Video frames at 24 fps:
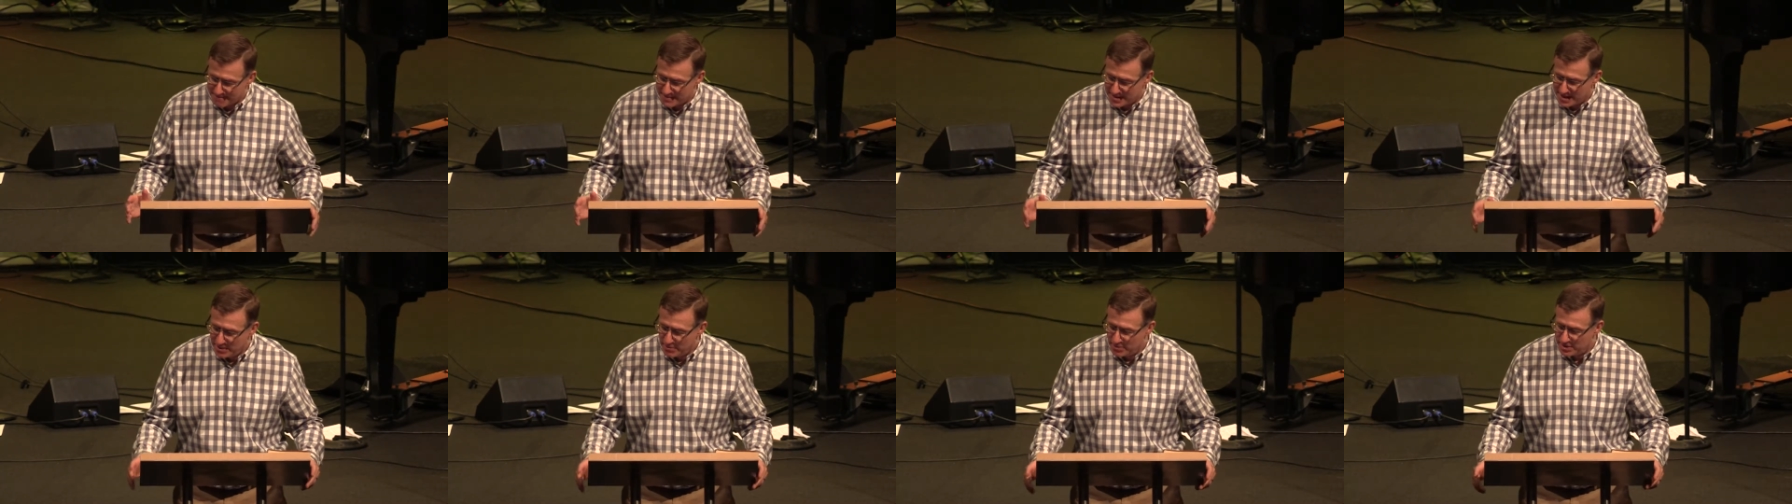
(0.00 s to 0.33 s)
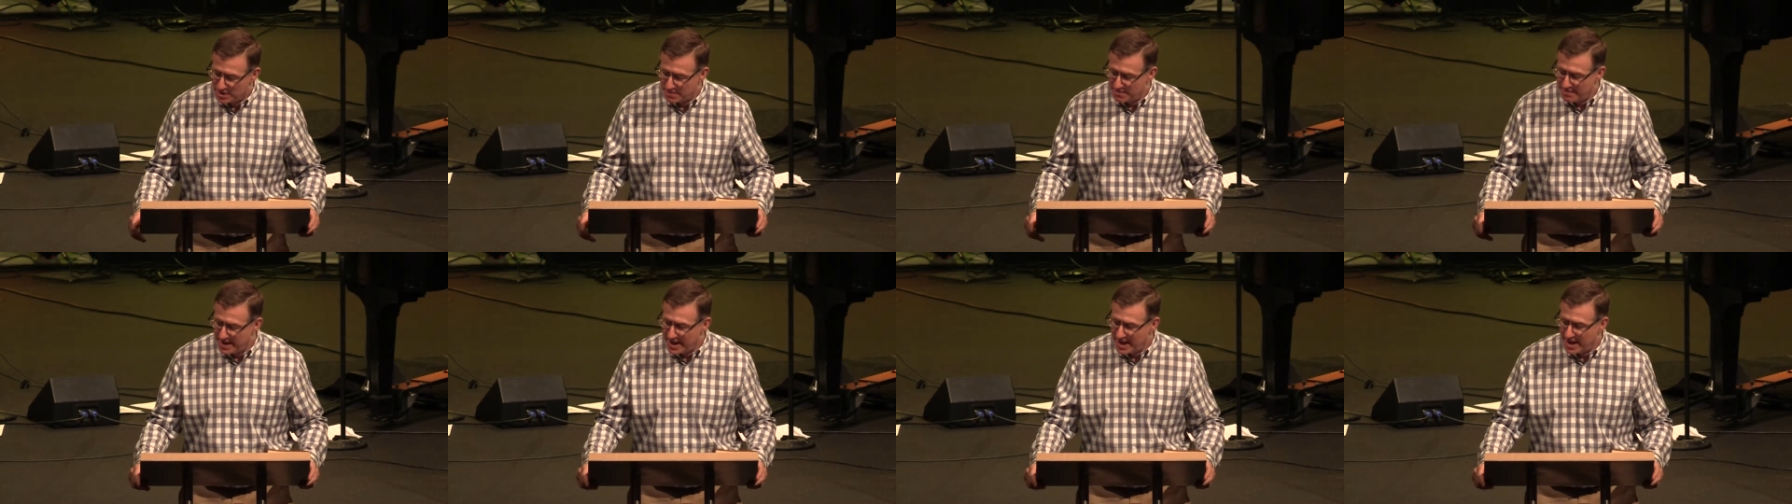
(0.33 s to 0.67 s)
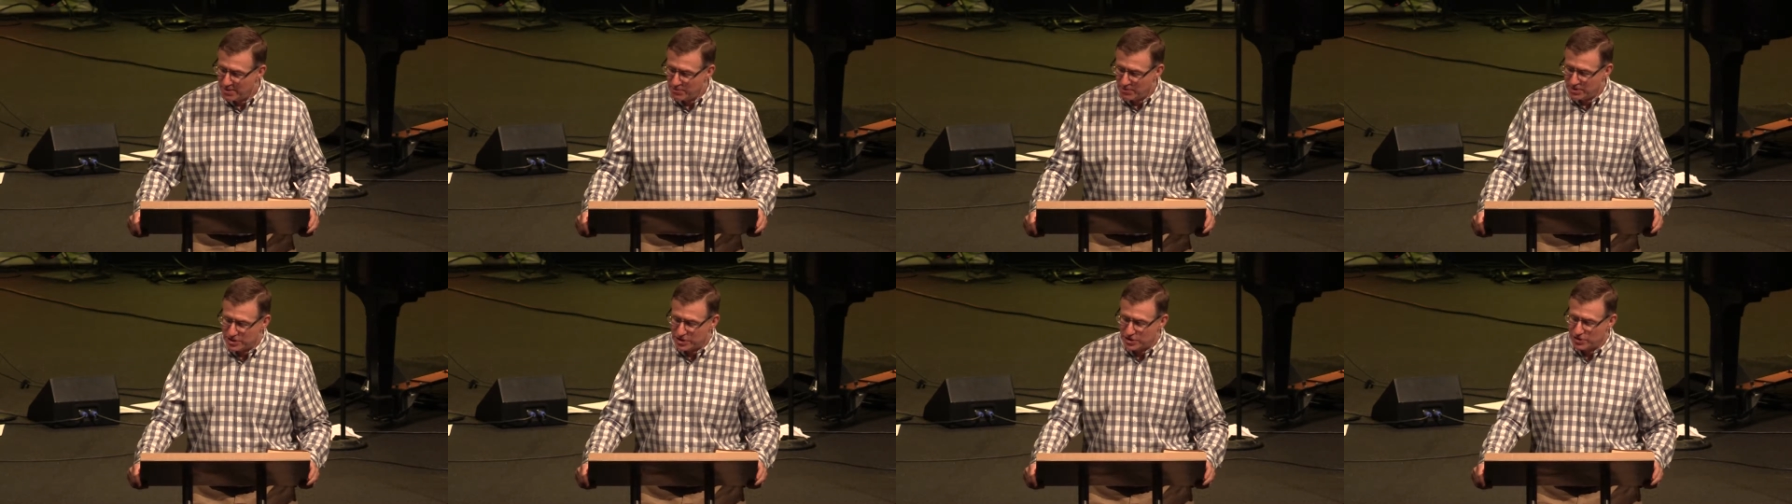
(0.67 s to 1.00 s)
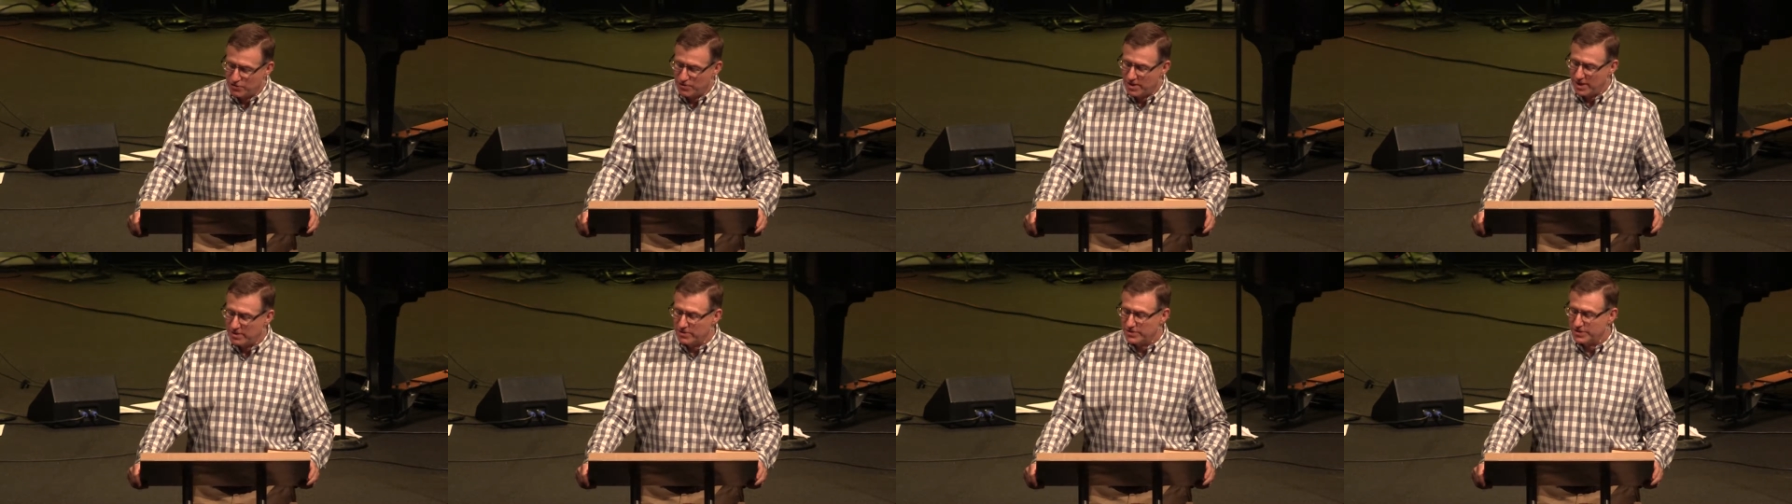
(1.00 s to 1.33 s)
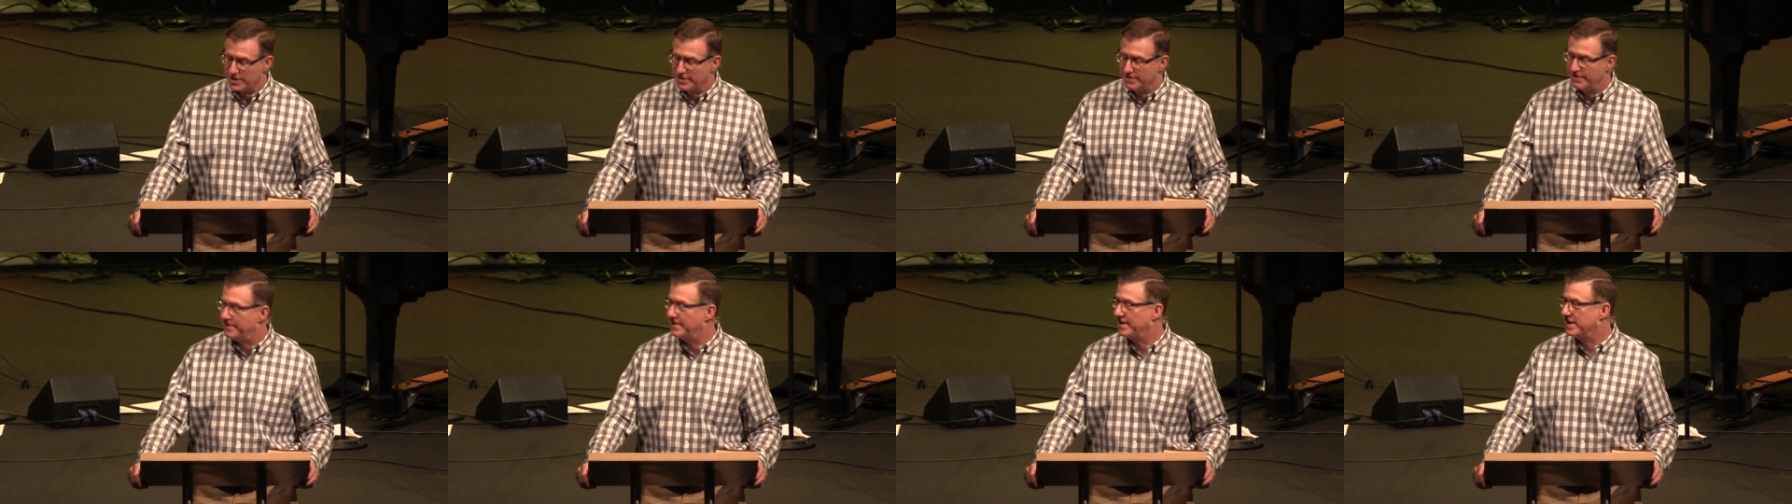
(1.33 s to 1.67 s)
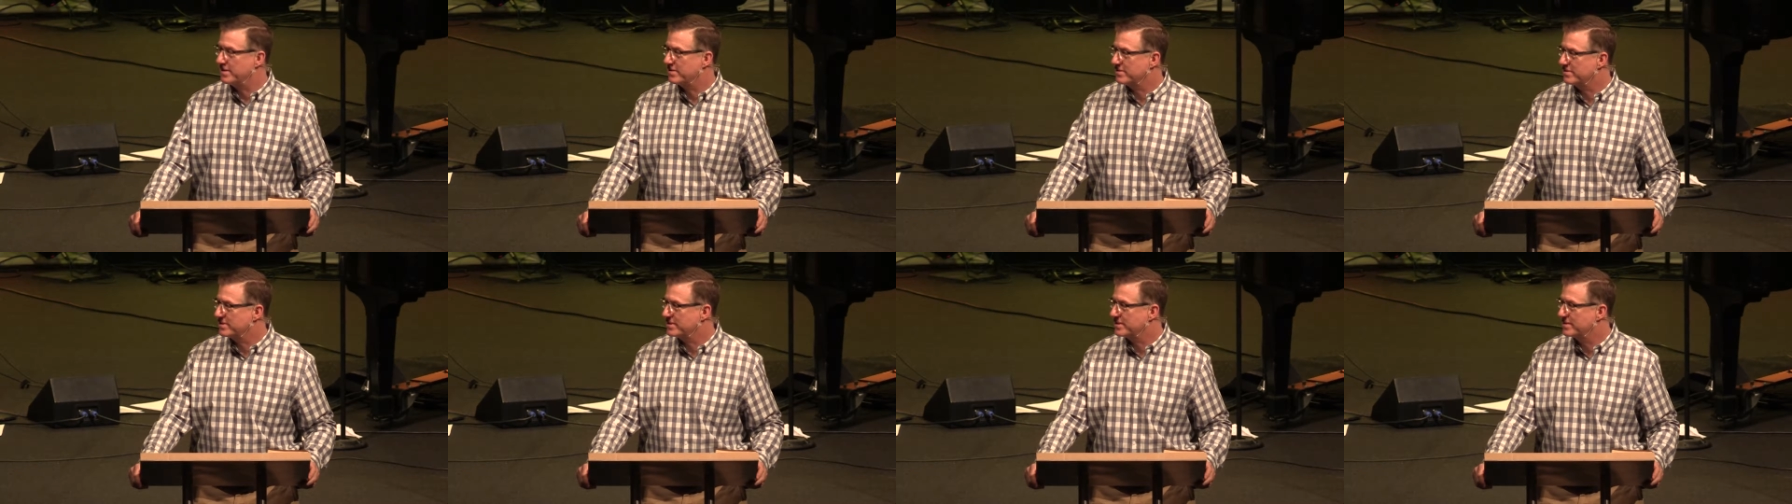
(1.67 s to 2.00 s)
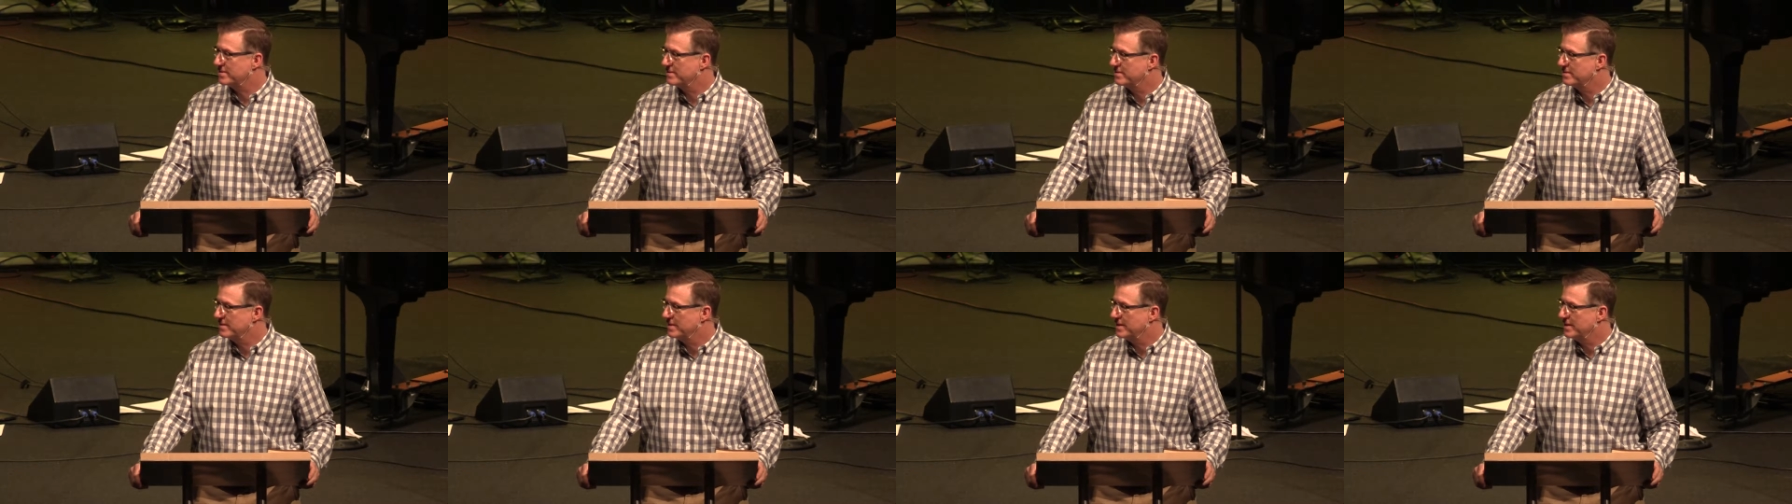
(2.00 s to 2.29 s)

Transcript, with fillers: He was a man with struggles and fears.